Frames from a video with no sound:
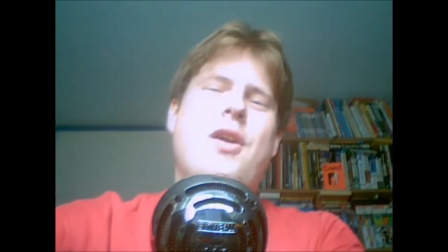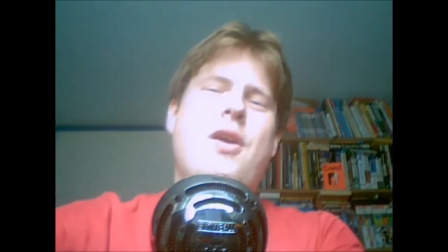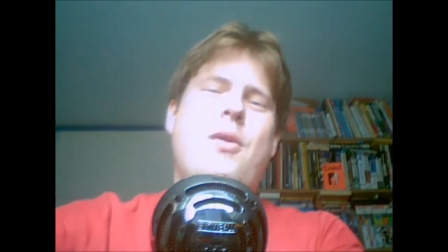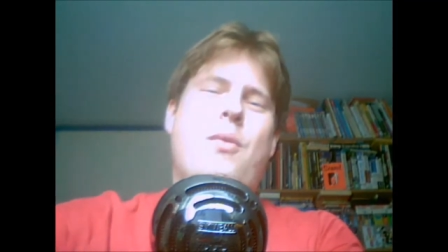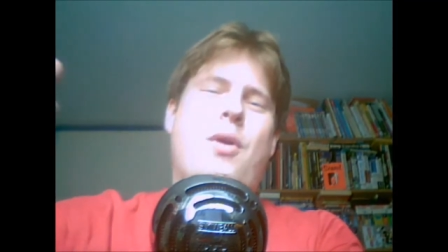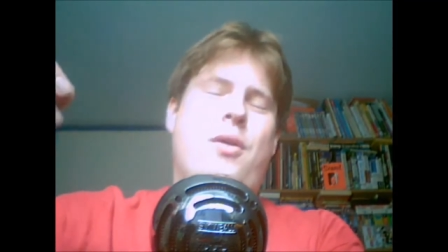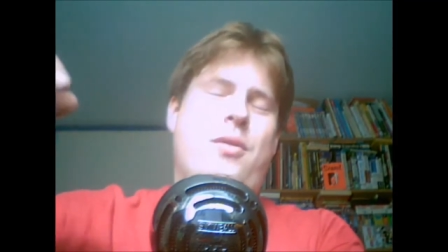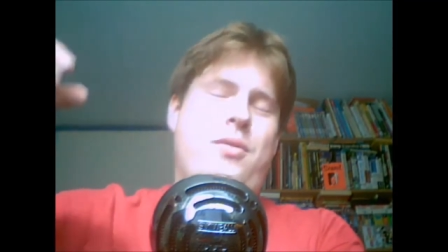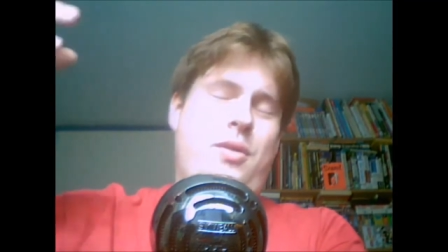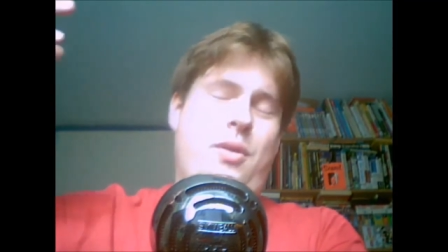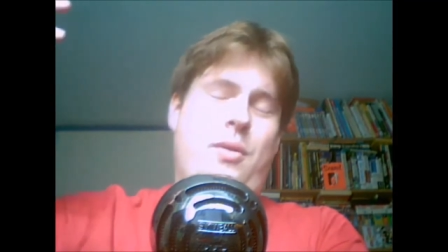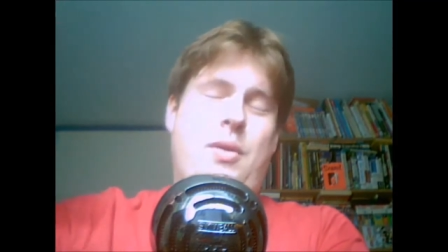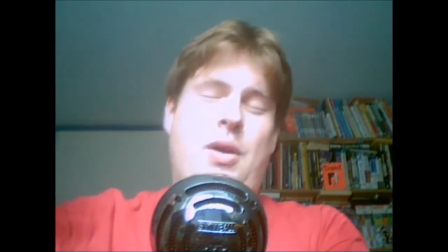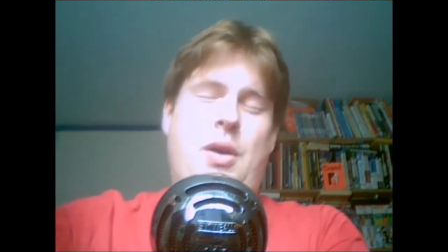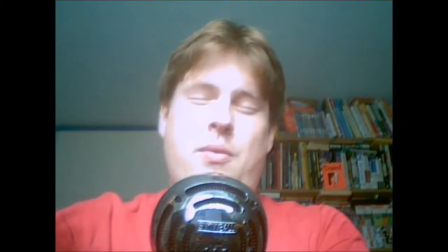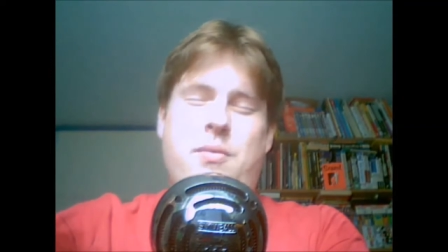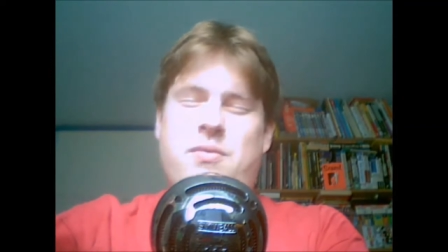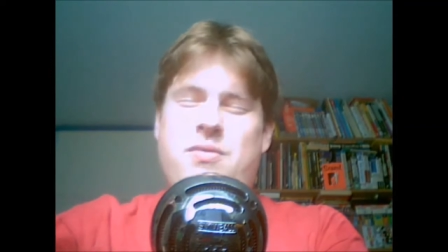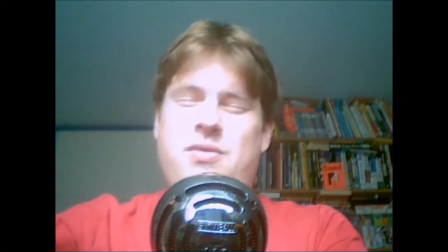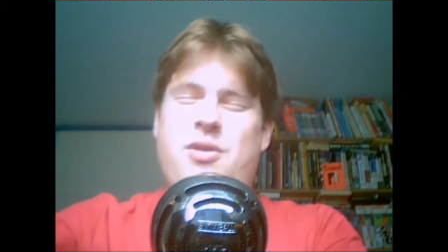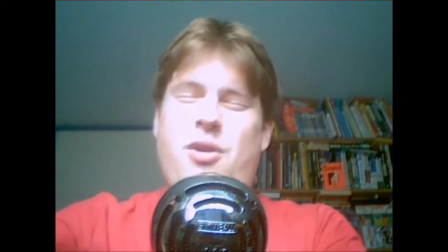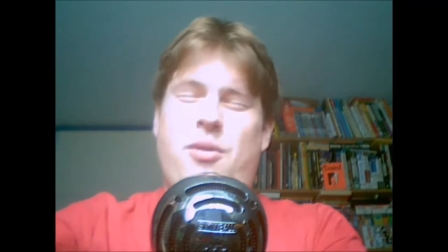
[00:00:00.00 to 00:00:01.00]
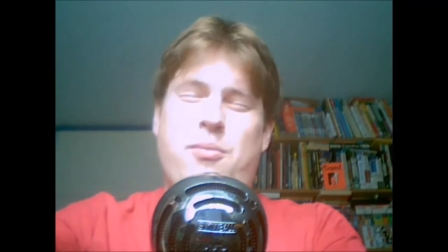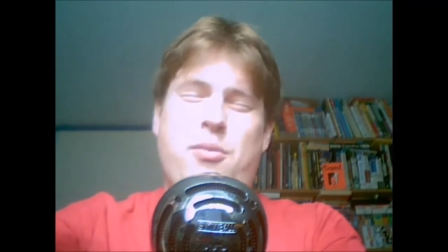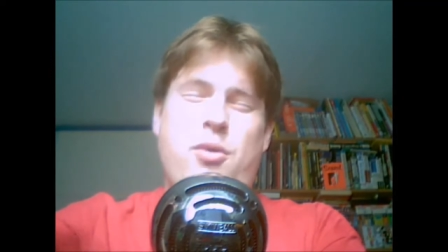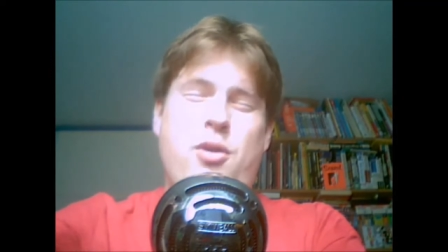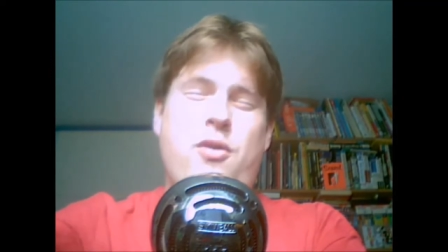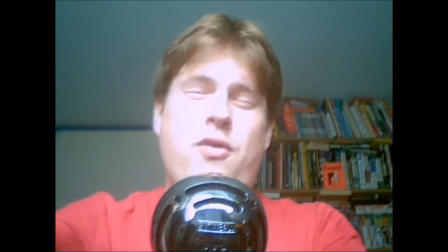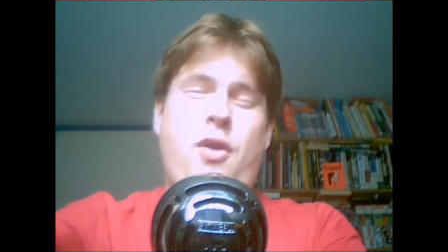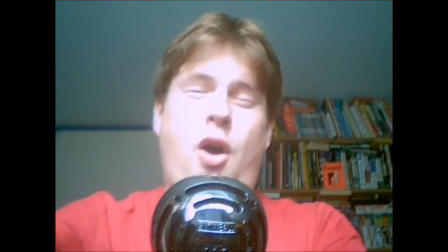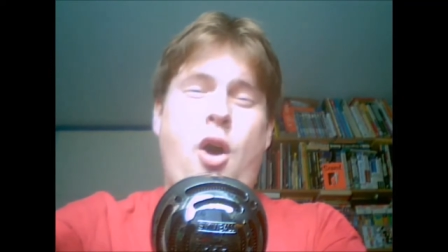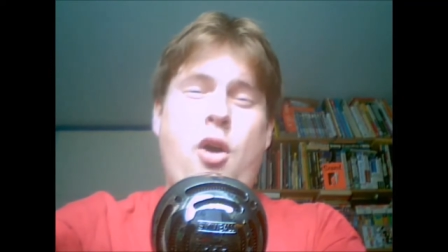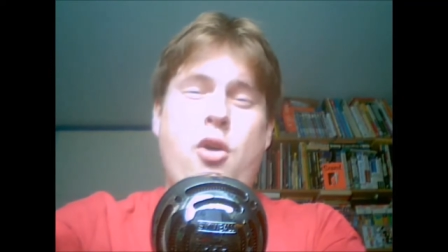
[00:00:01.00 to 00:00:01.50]
Well, not
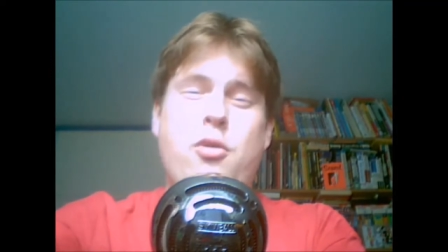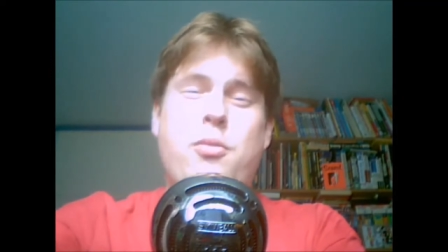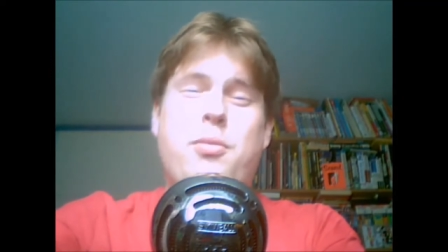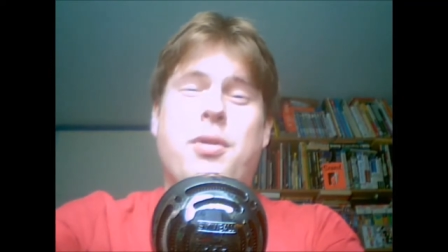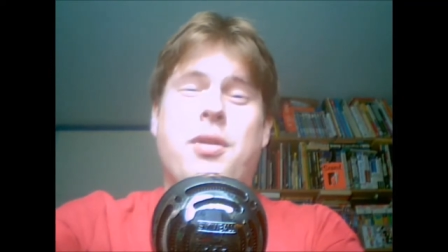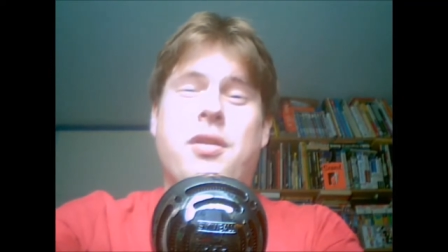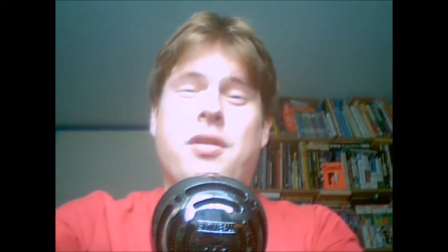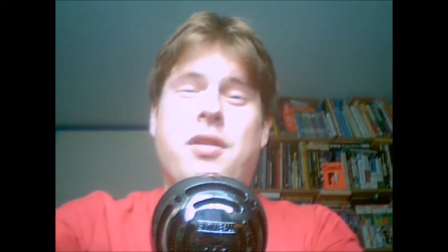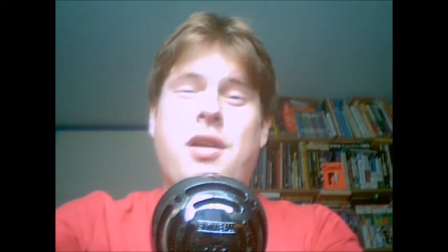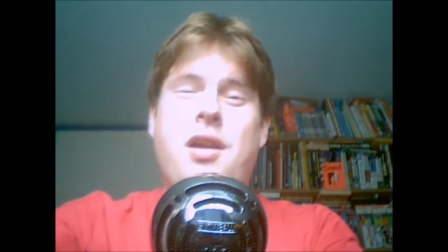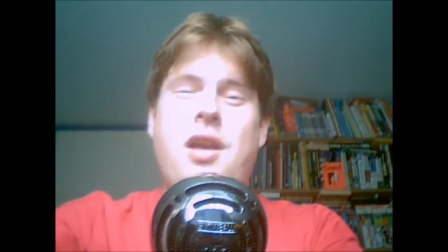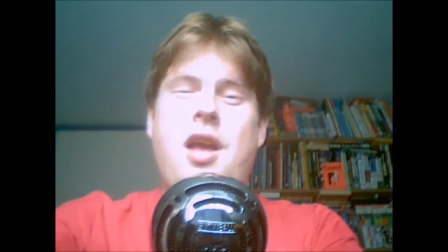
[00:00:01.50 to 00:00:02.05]
move, open.